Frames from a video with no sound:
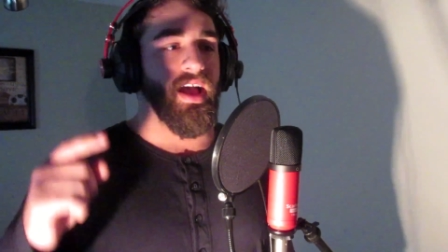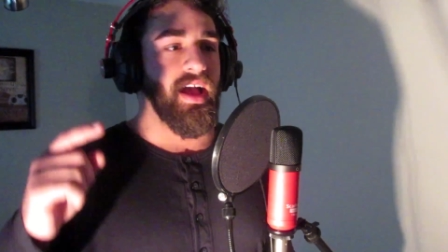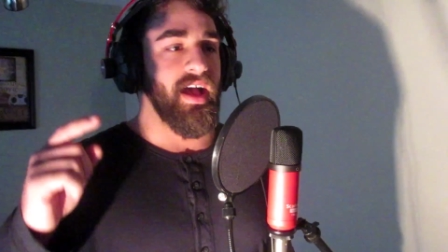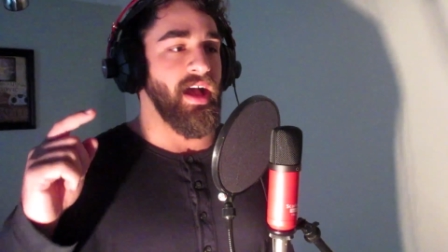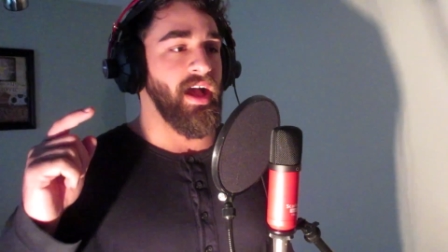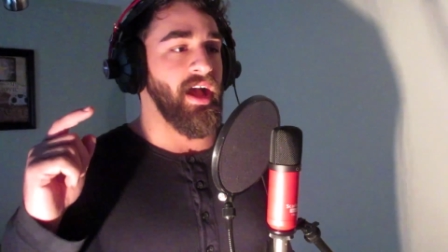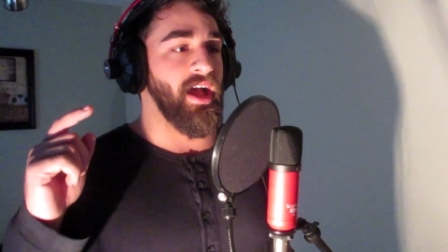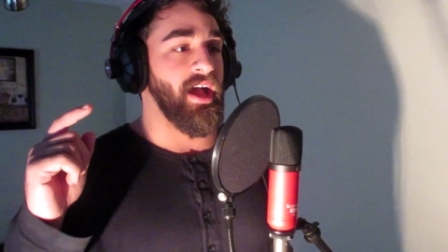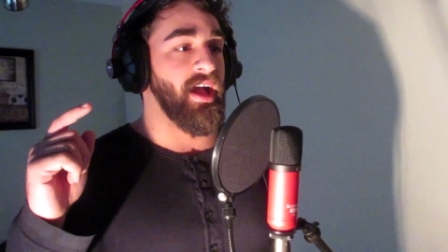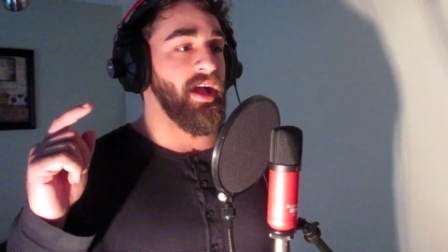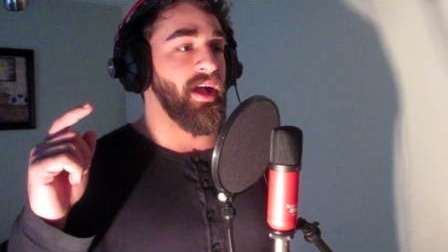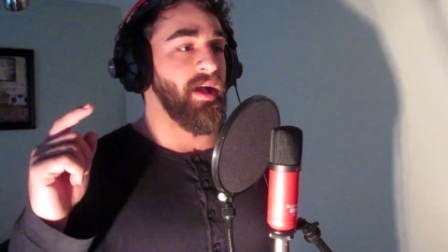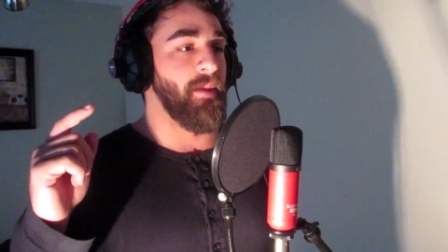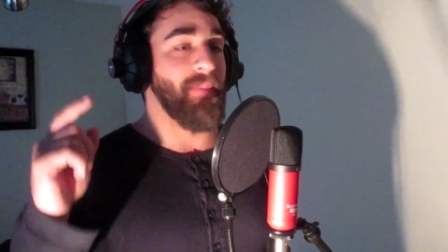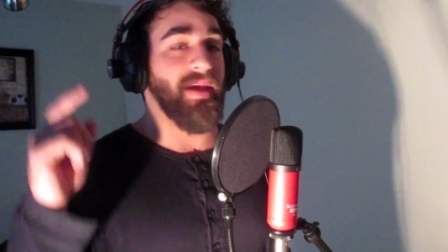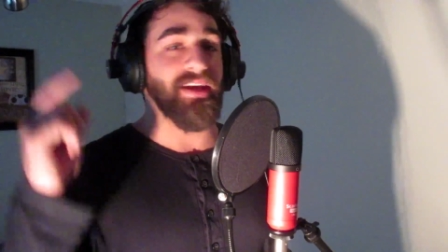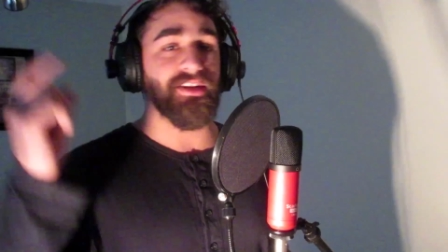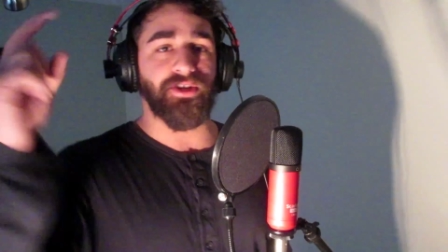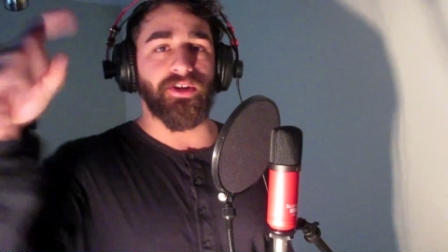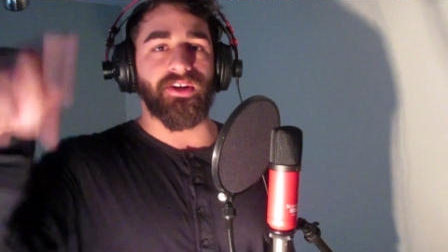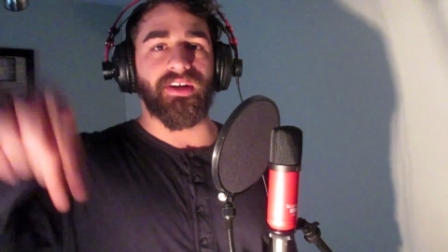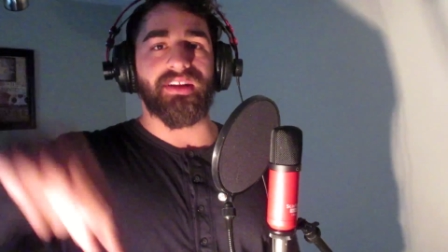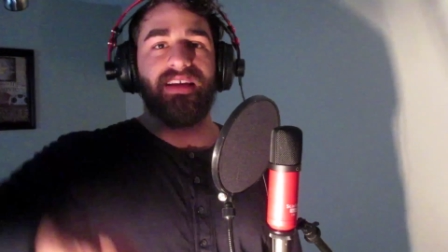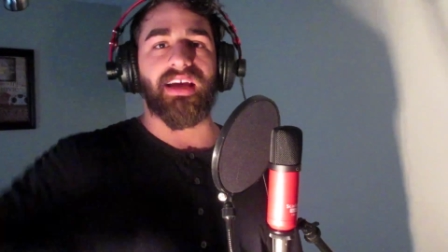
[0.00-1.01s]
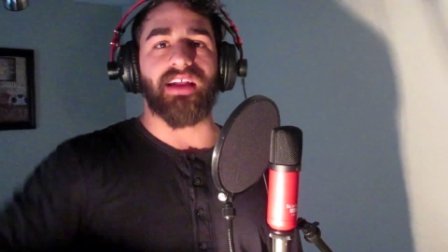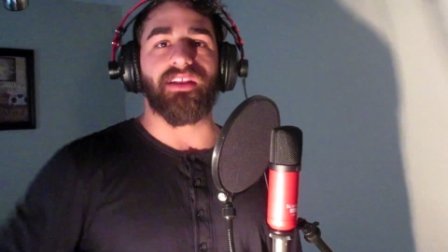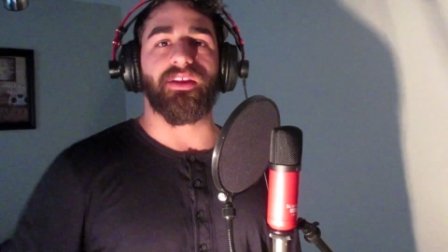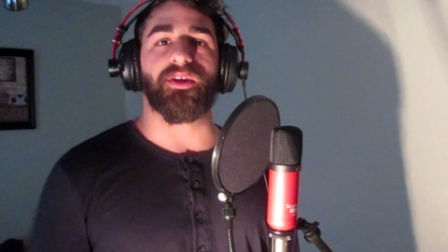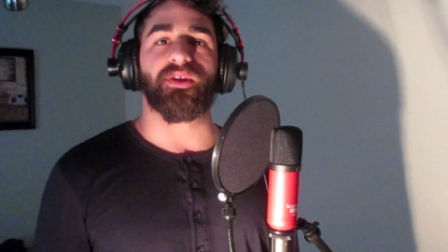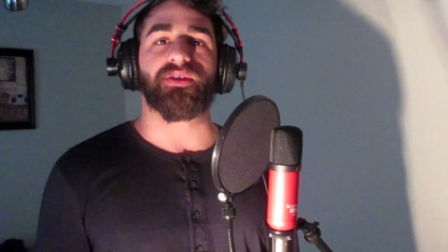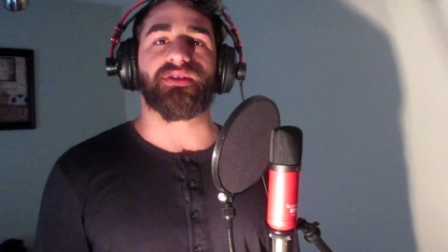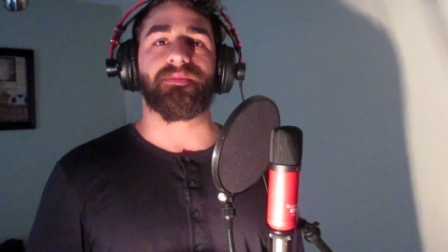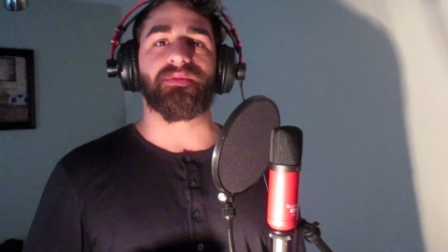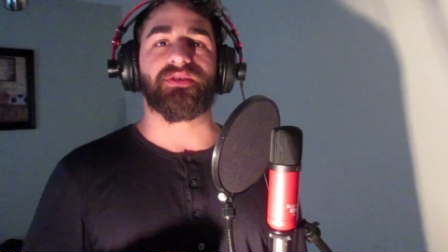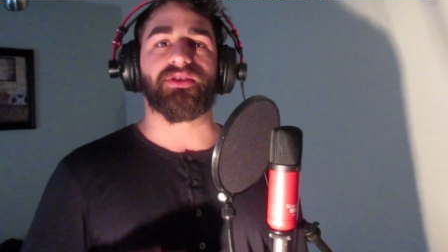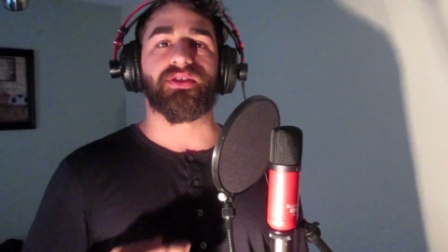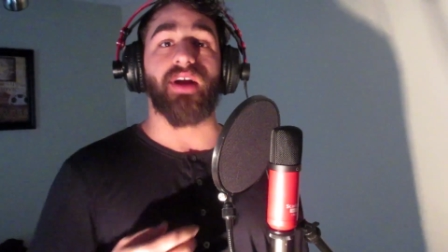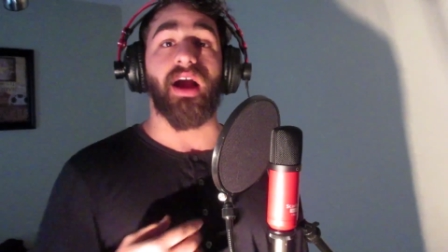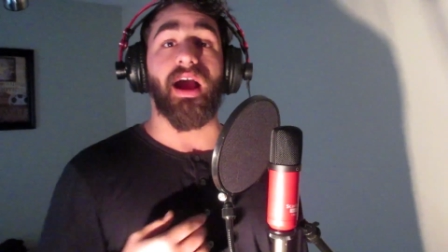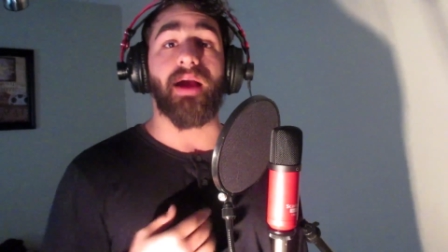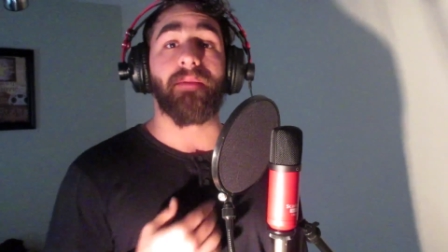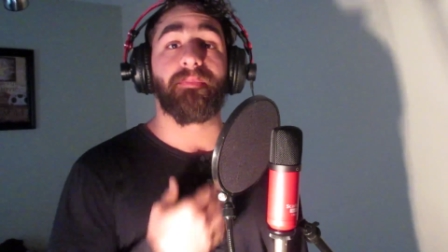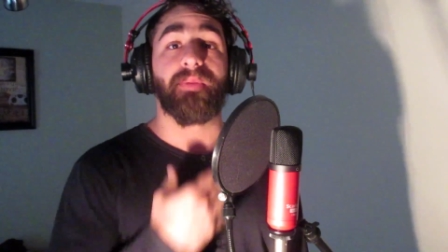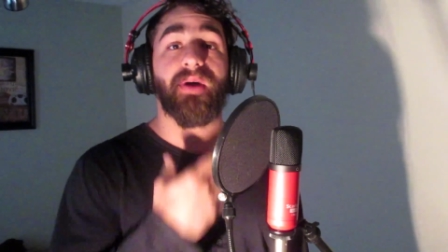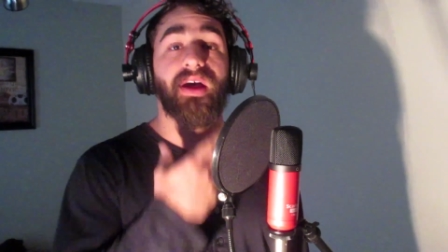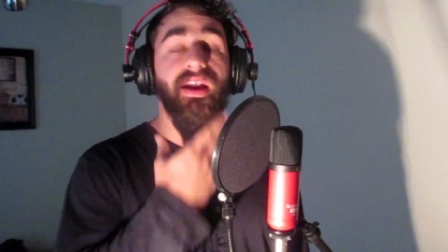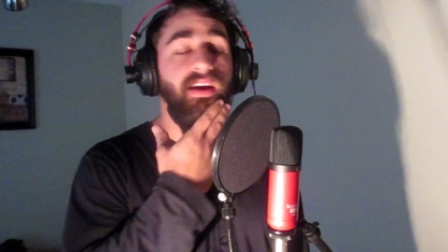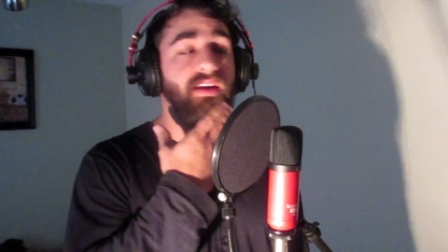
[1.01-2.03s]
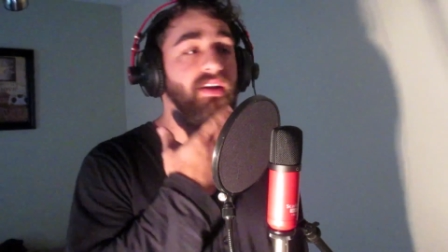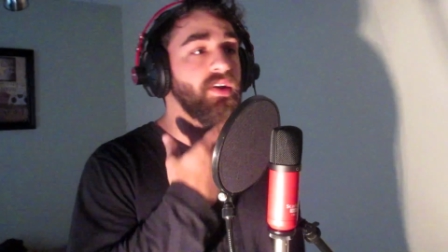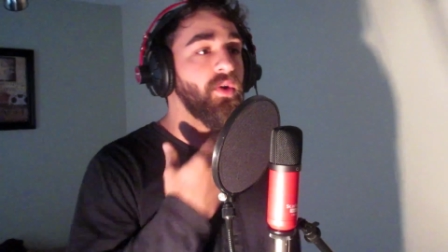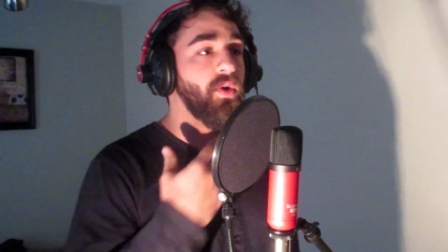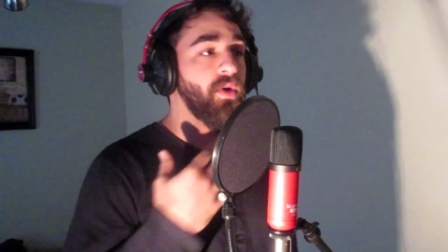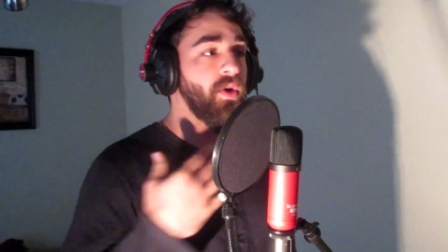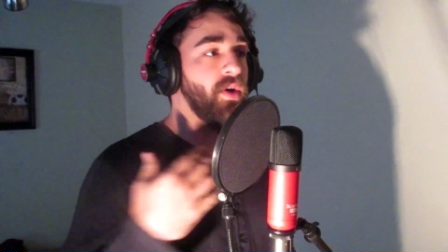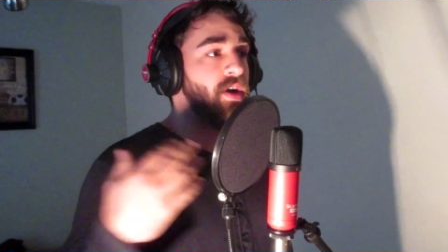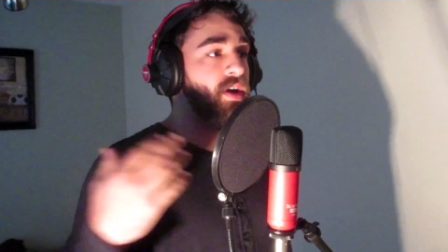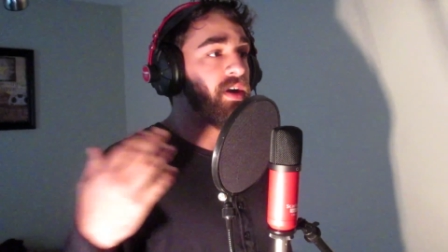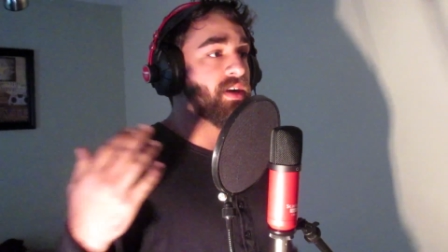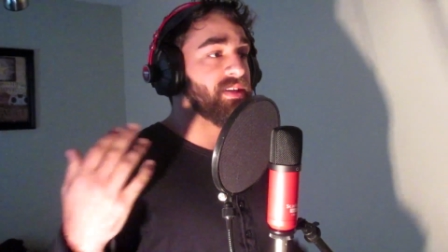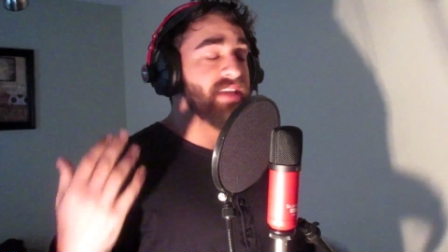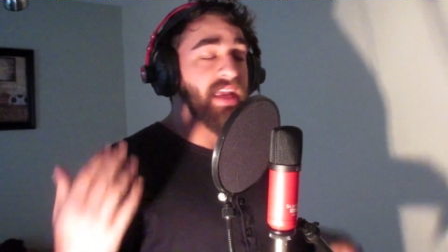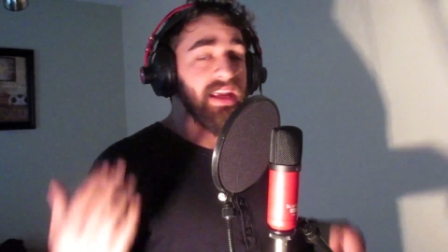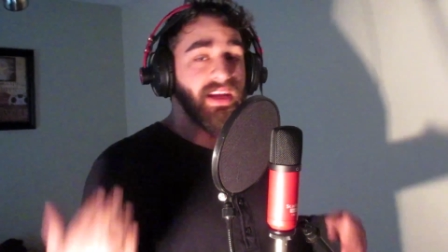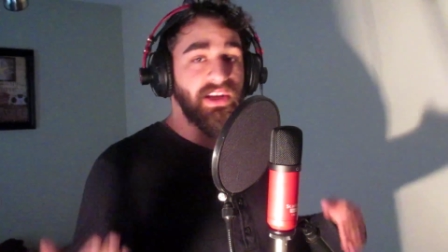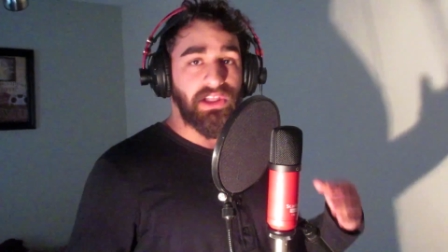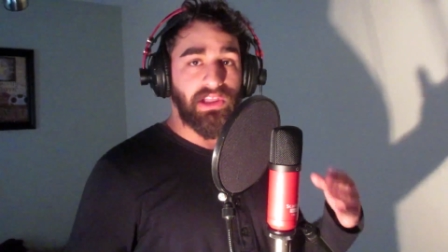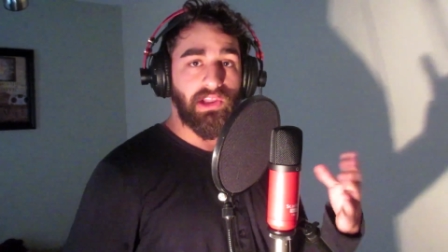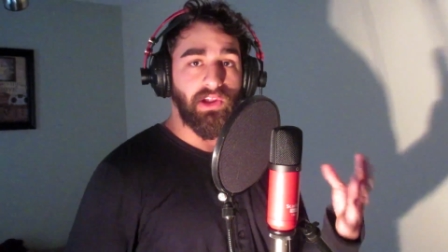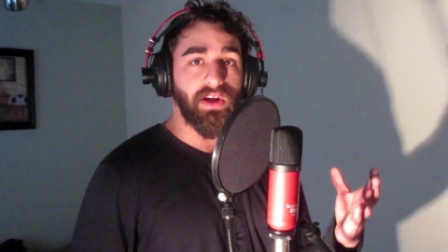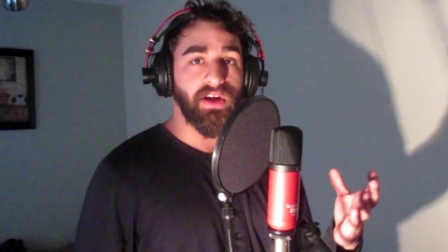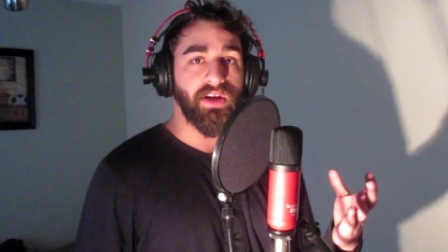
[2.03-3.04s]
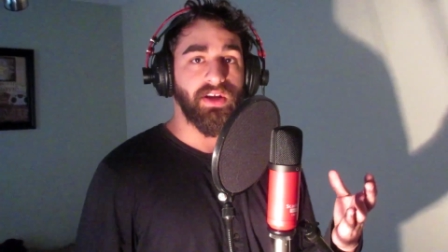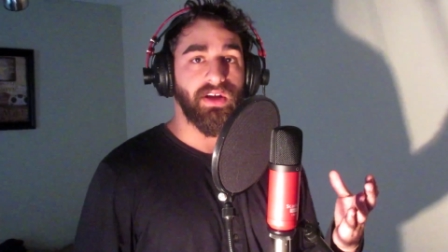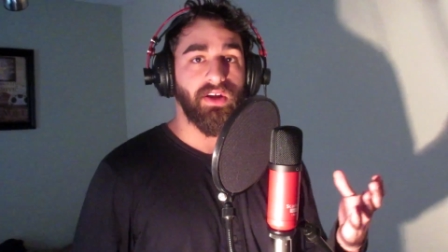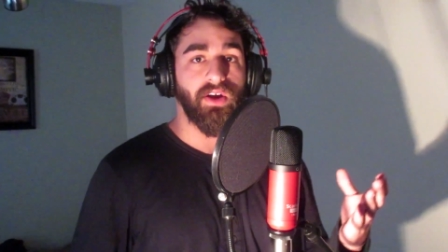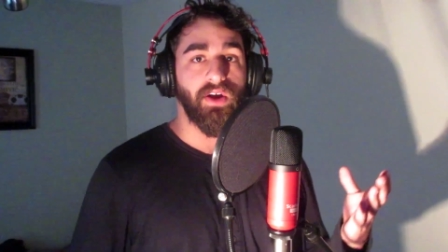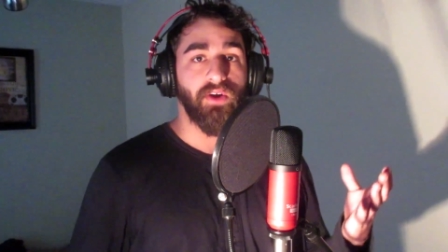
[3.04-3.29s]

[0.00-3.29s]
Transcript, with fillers: Uh, make sure to hit that little subscribe button or take a look